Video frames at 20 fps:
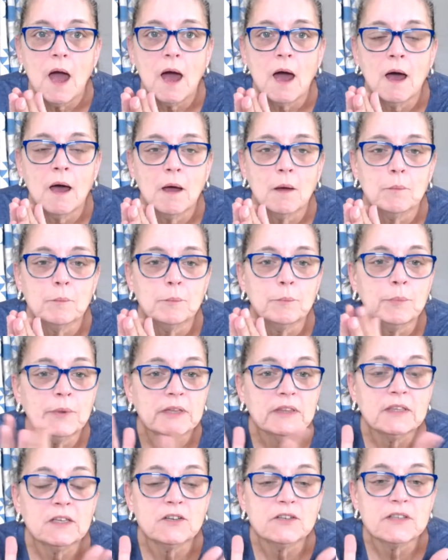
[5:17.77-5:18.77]

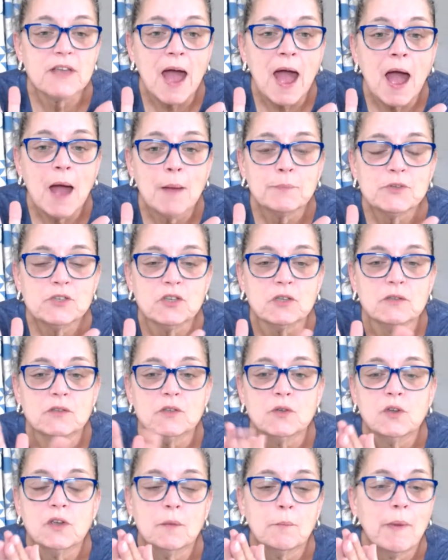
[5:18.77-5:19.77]
But there's options.
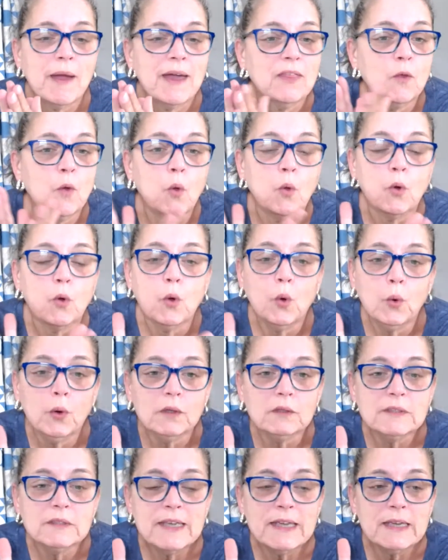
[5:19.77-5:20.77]
You can buy the whole
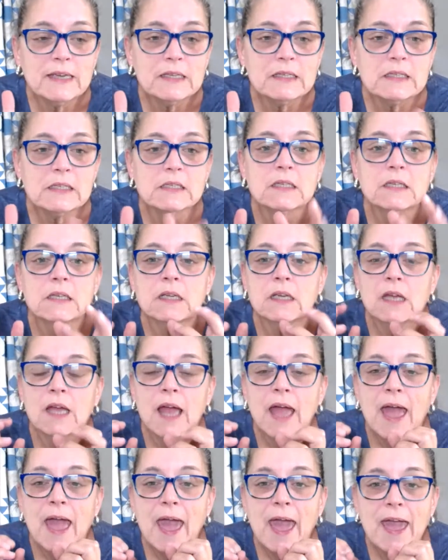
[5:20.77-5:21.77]
quilt kit
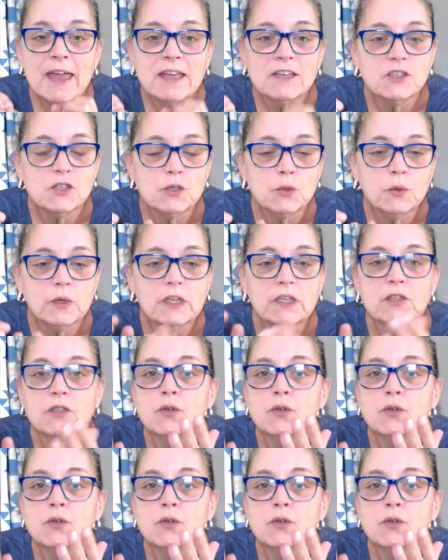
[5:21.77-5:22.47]
and do it.